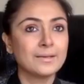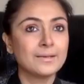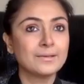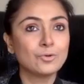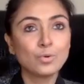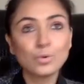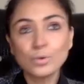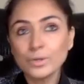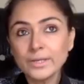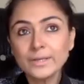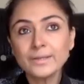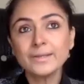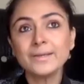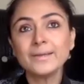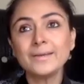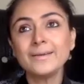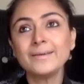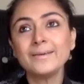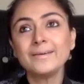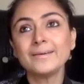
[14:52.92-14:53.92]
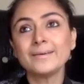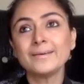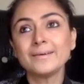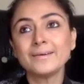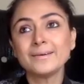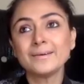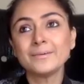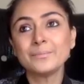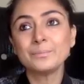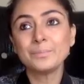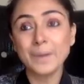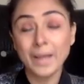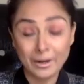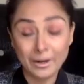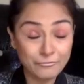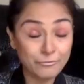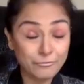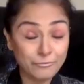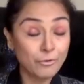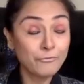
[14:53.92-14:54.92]
OTT
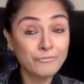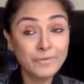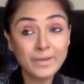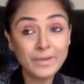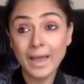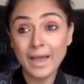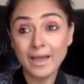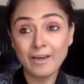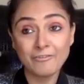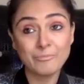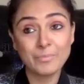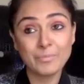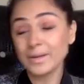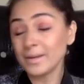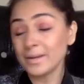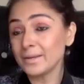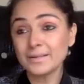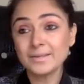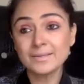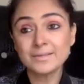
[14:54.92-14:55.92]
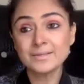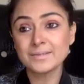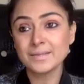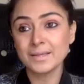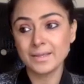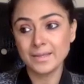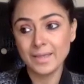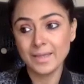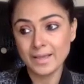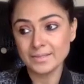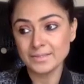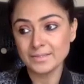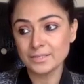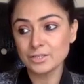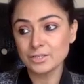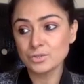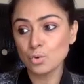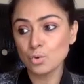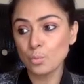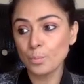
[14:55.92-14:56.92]
platform we have, but it is, yes, it
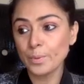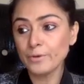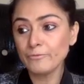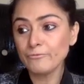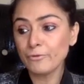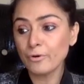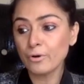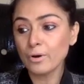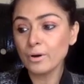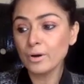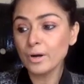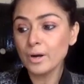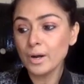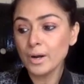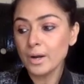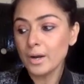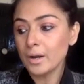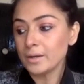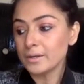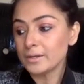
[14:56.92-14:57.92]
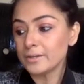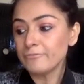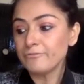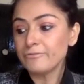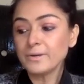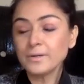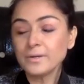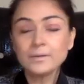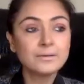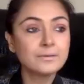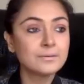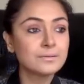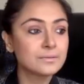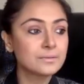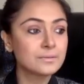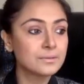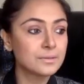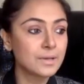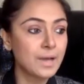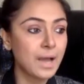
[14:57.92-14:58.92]
is open for different
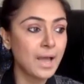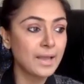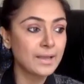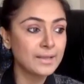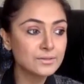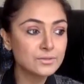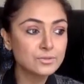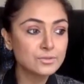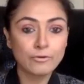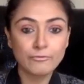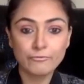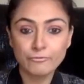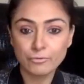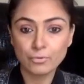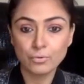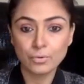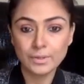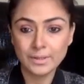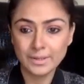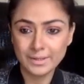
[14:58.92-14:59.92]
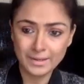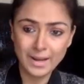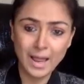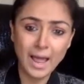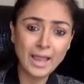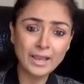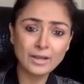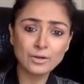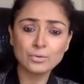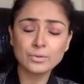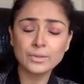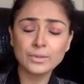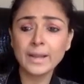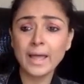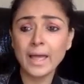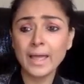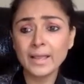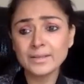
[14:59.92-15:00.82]
kinds of role. I know that I